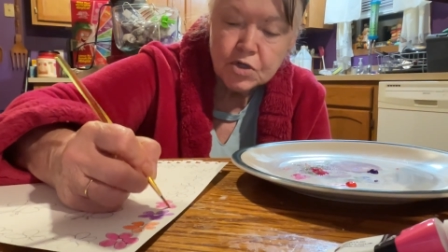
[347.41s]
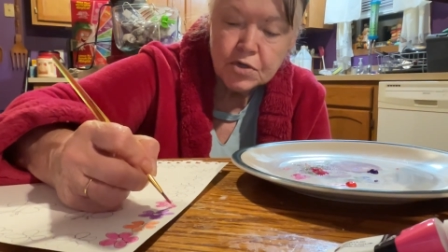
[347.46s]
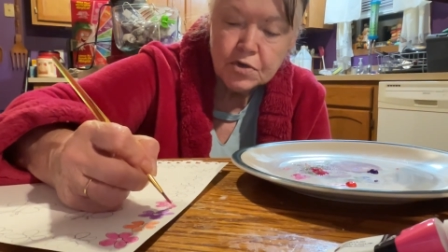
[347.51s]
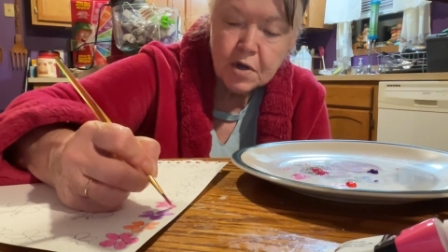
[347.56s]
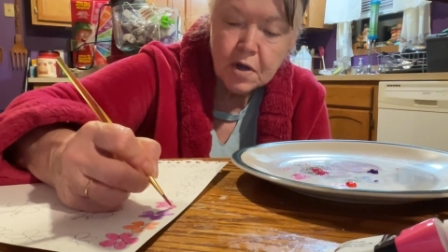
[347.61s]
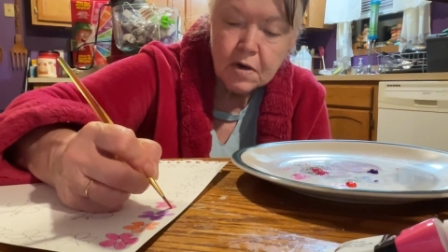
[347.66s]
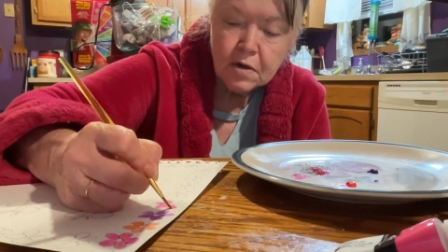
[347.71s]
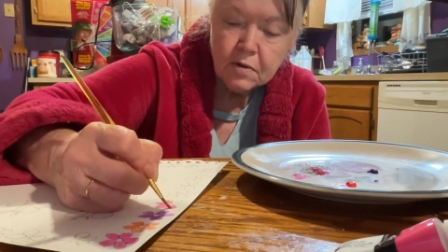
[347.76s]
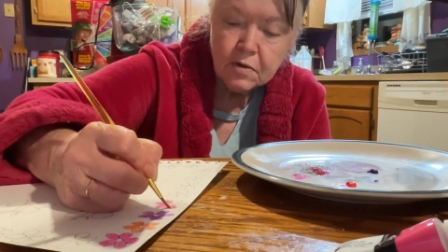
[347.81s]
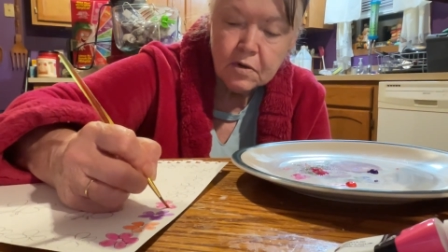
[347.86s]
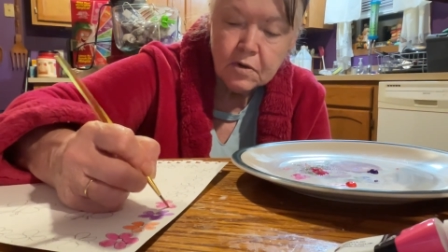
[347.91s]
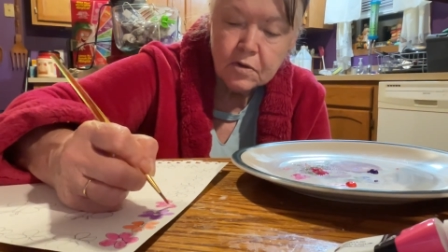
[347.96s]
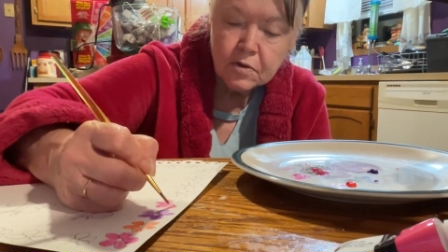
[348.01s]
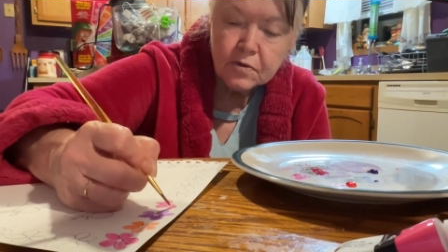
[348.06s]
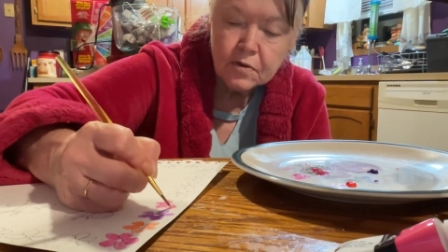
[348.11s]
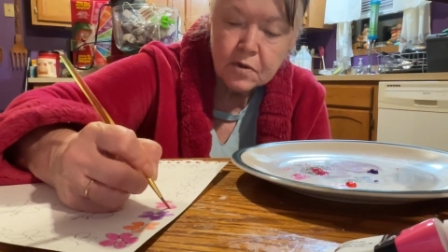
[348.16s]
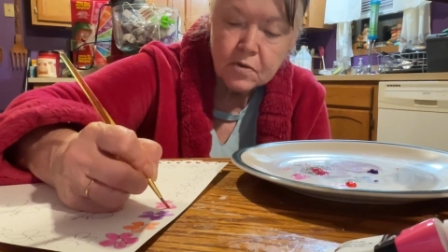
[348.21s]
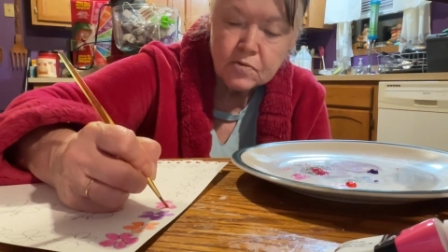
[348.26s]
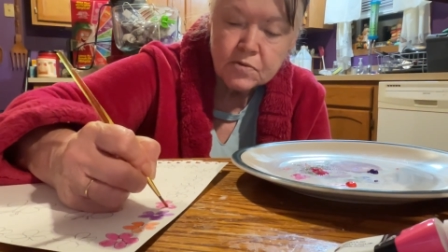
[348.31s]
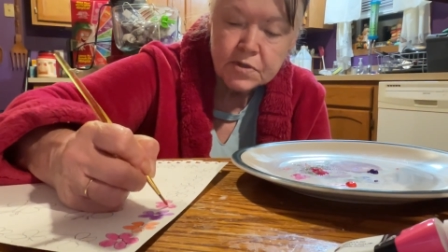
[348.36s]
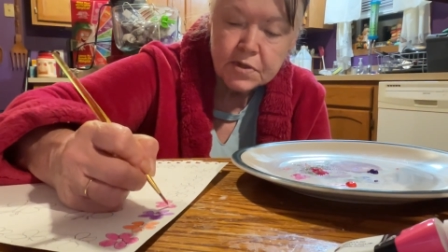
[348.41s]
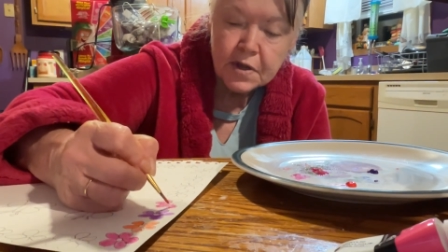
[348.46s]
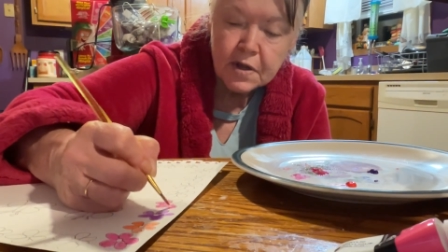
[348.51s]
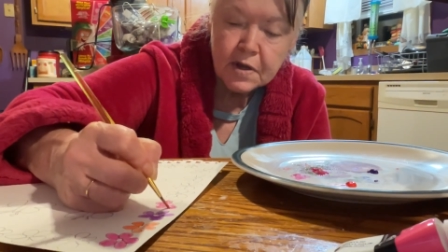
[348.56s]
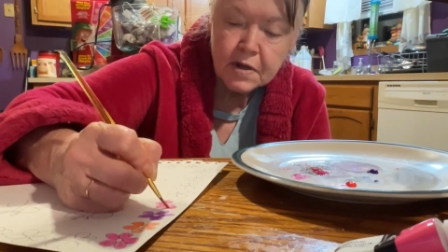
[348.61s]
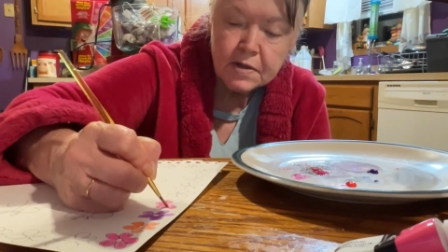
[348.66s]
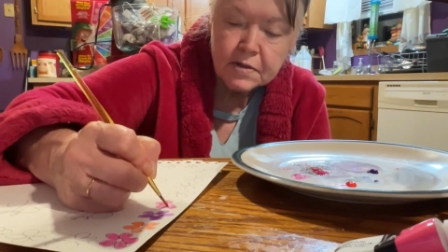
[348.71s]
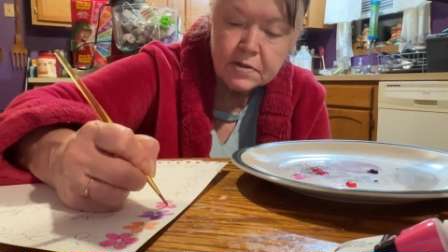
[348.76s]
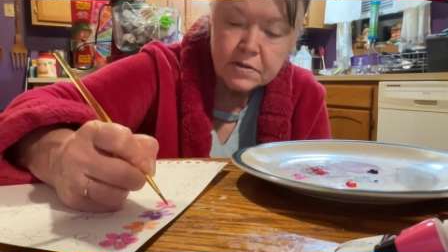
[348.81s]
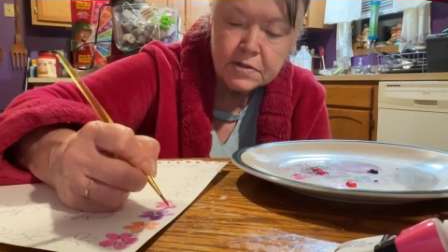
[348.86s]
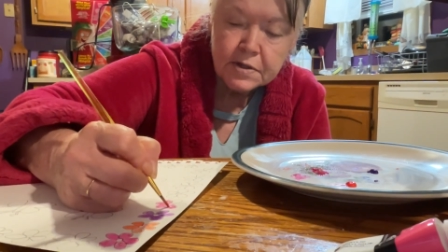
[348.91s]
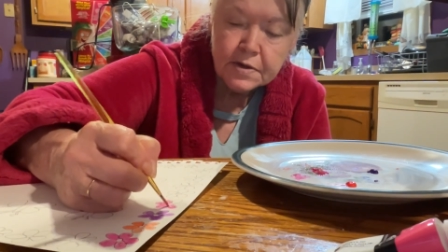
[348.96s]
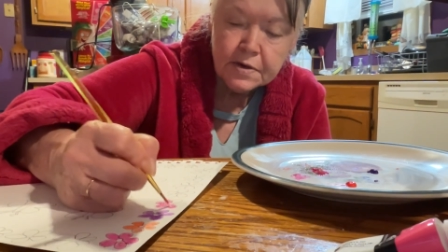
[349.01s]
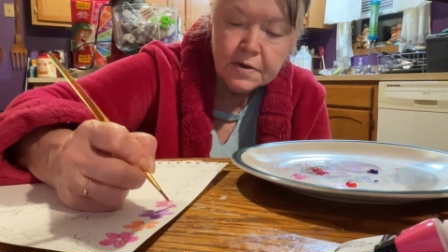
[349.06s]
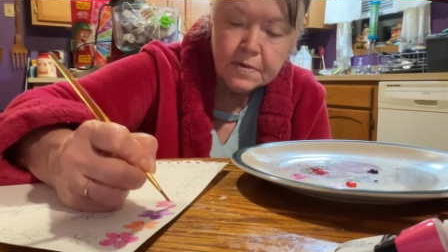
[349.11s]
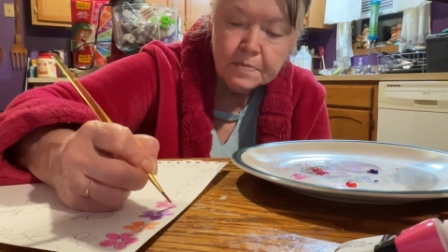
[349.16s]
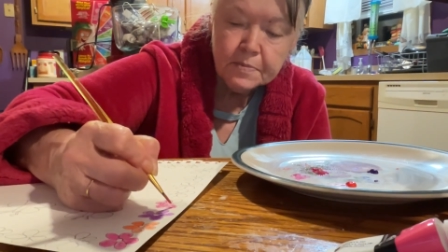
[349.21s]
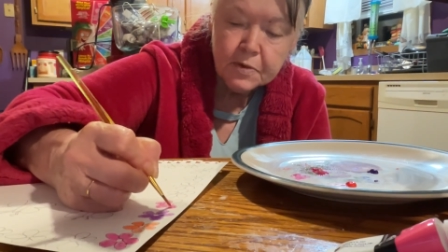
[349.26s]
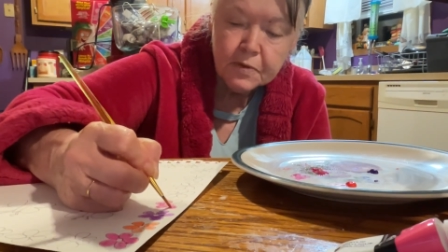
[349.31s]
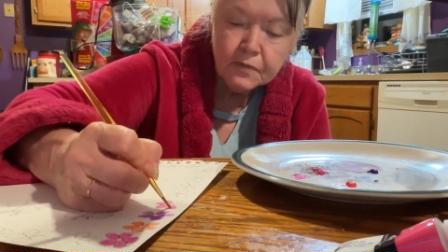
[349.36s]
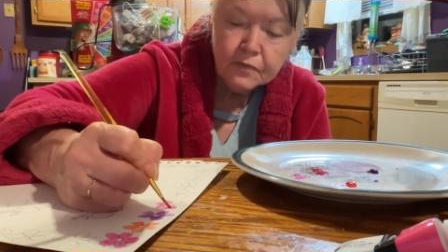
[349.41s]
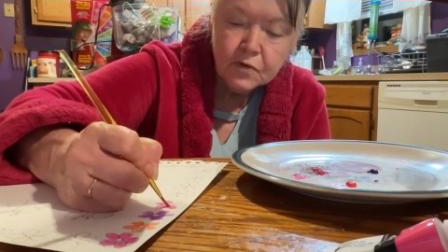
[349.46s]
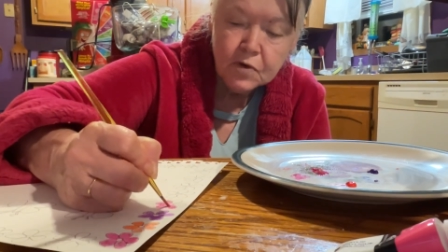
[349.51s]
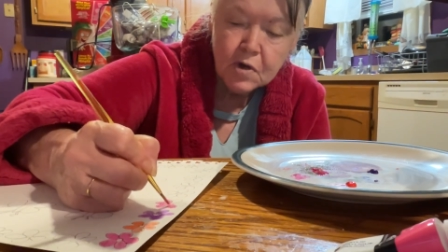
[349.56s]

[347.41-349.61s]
You got to look those things up if